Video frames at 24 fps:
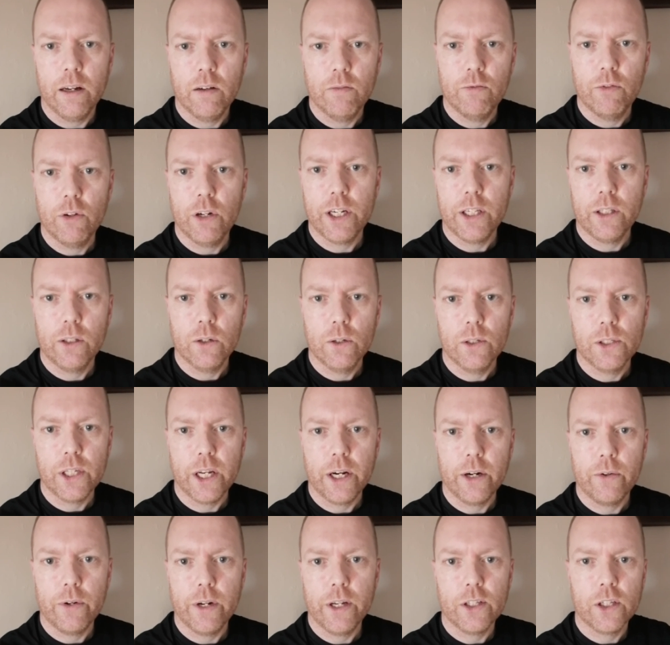Avoid those
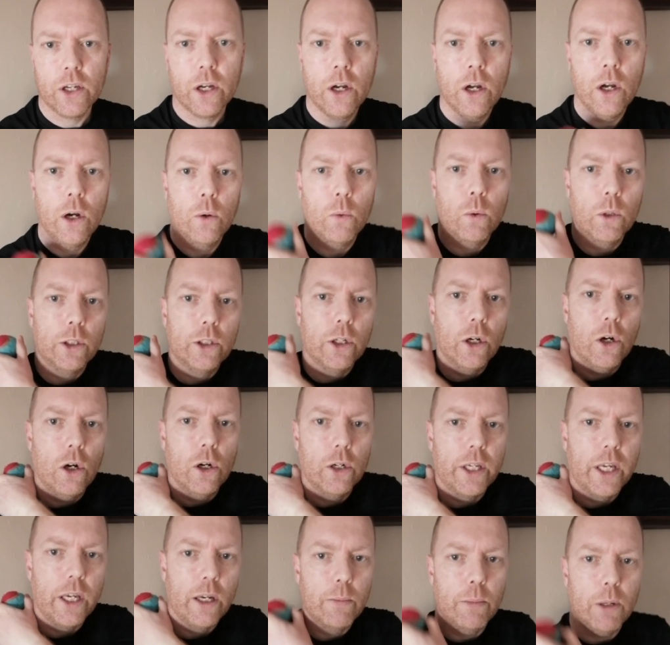areas. We're
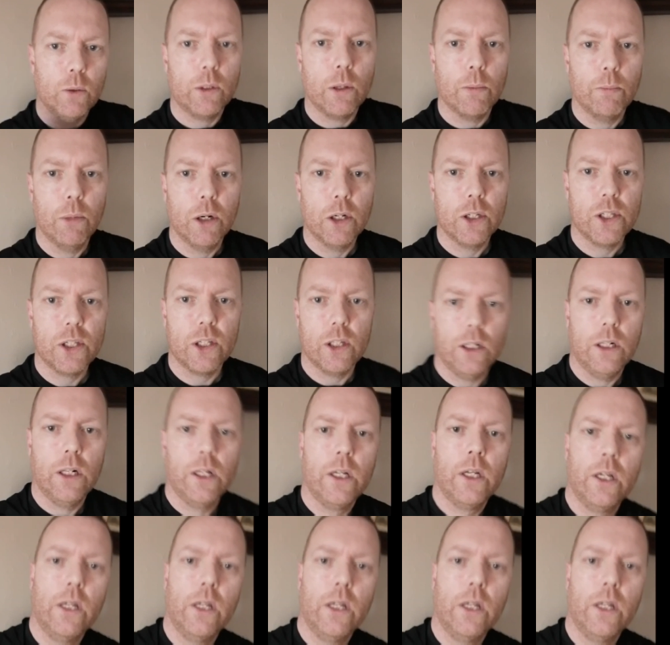talking about the muscle.